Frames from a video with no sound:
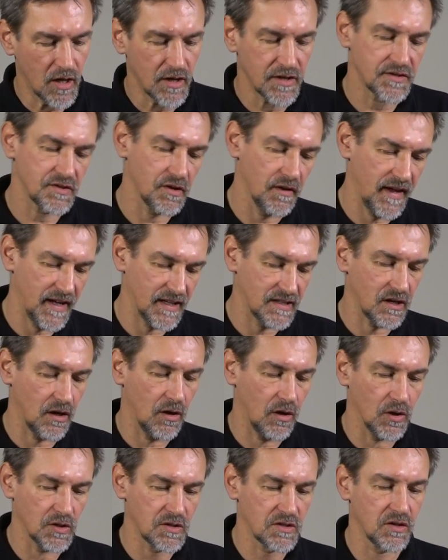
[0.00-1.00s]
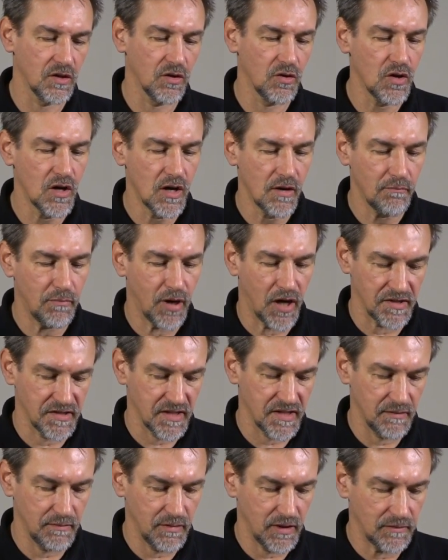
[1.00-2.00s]
so that's also
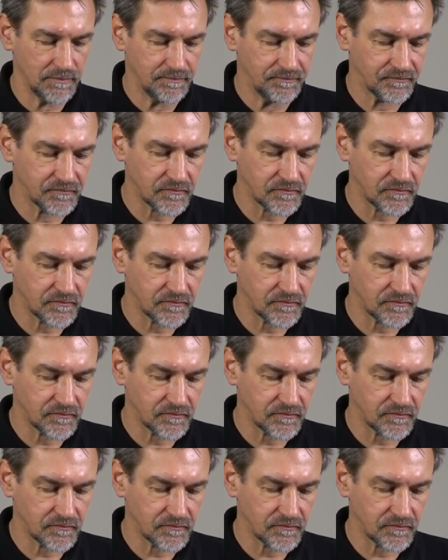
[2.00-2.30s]
possible.